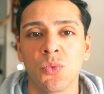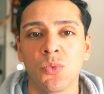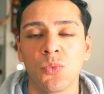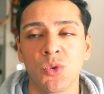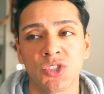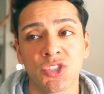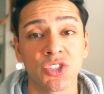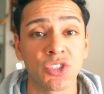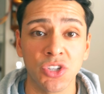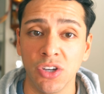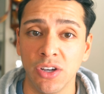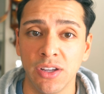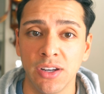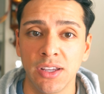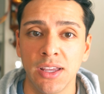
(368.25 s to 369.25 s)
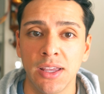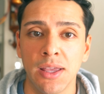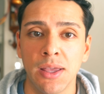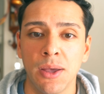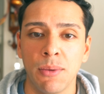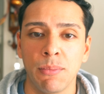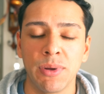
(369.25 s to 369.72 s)
which is good,
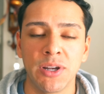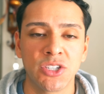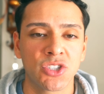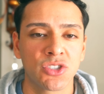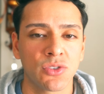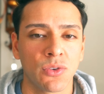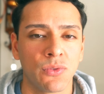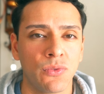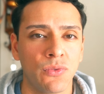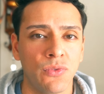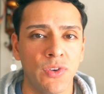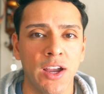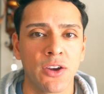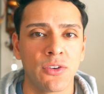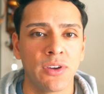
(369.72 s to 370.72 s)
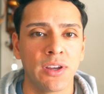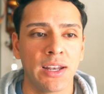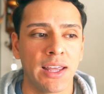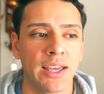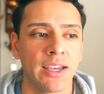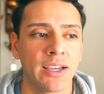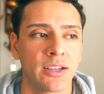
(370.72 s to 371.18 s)
but it's just a very
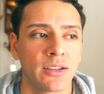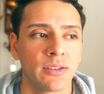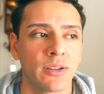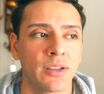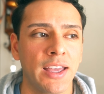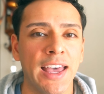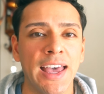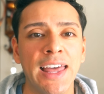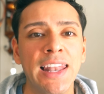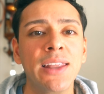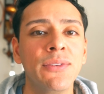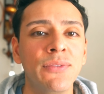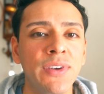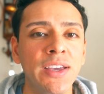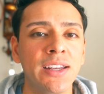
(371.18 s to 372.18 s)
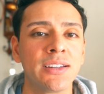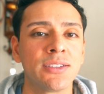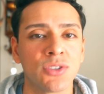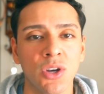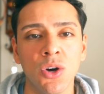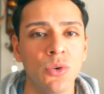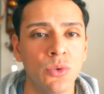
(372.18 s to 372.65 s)
like elevated
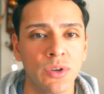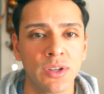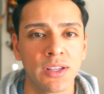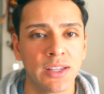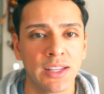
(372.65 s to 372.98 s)
tone.